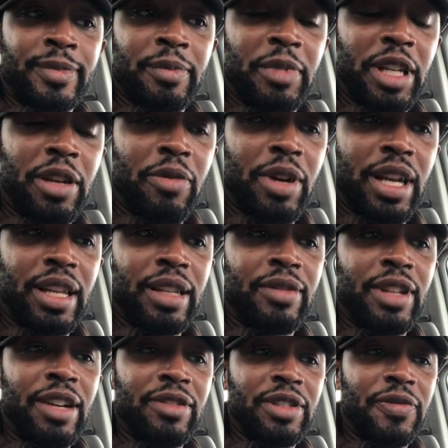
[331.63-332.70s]
But anyway,
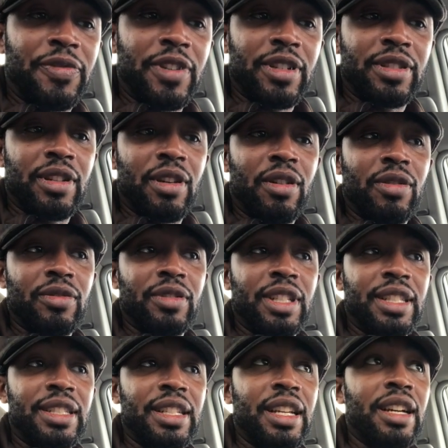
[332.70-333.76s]
that was the first goal.
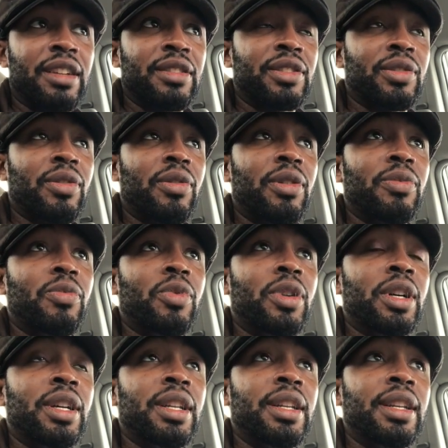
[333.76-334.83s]
DCL scored
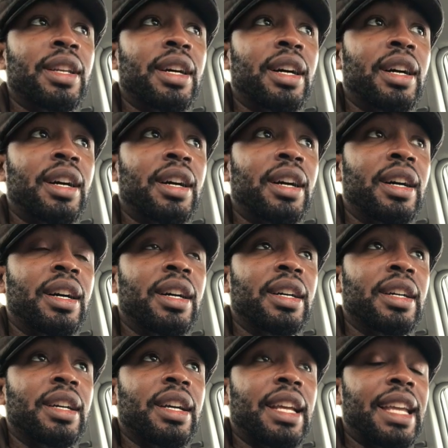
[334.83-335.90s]
one.
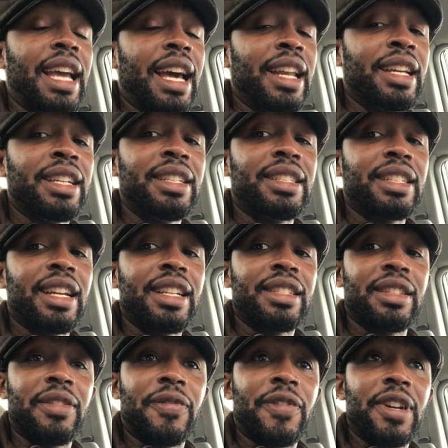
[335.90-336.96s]
He had a good chance in
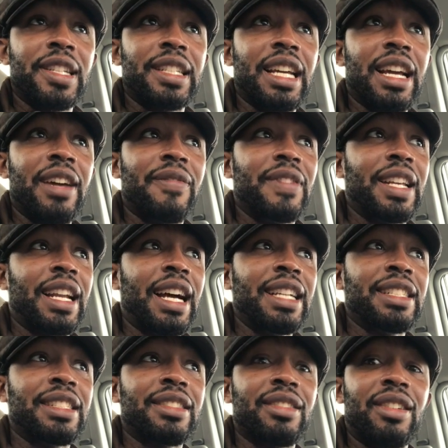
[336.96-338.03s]
the first half that I
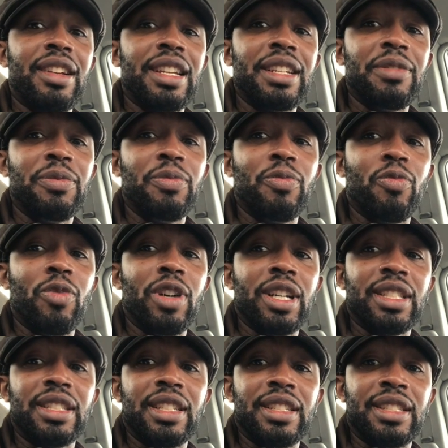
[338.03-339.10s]
just thought he
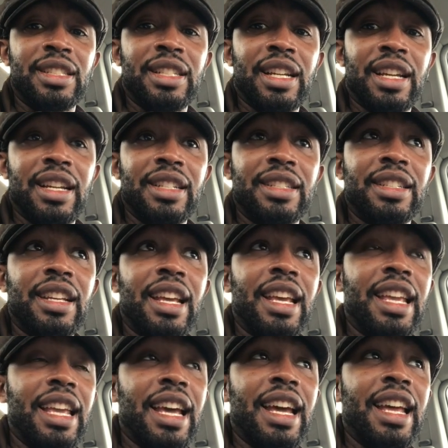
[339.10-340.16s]
rushed his chance.
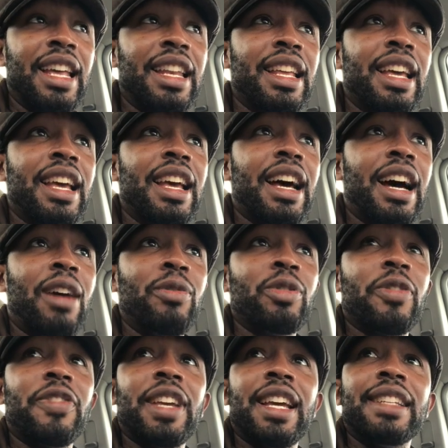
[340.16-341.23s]
He had, I don't know if
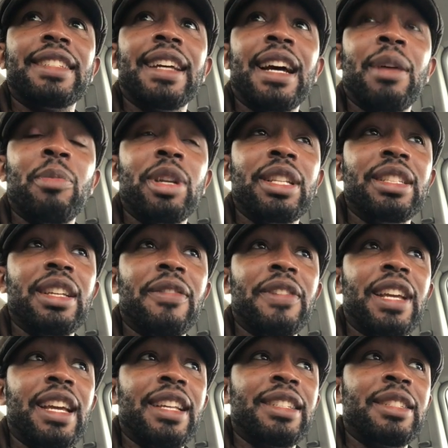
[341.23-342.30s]
he had time, but he
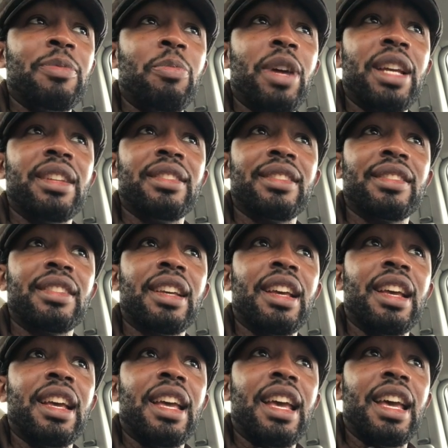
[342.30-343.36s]
definitely had space
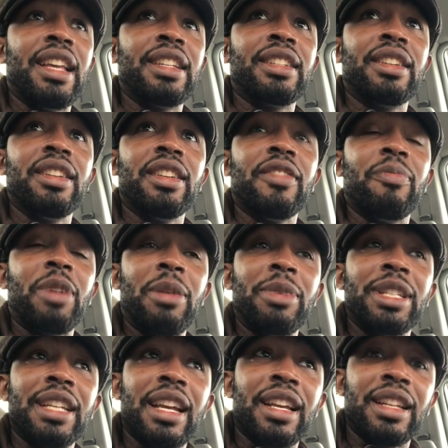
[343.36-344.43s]
and could have maybe
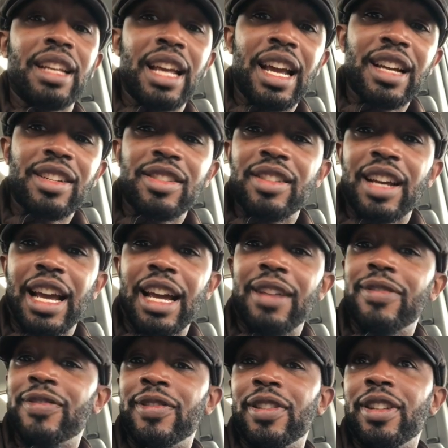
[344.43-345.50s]
taken an extra
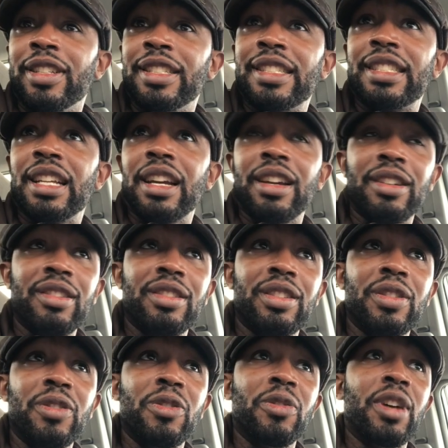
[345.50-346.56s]
half second or
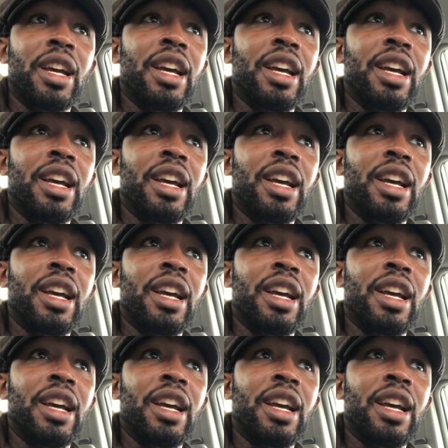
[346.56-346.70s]
two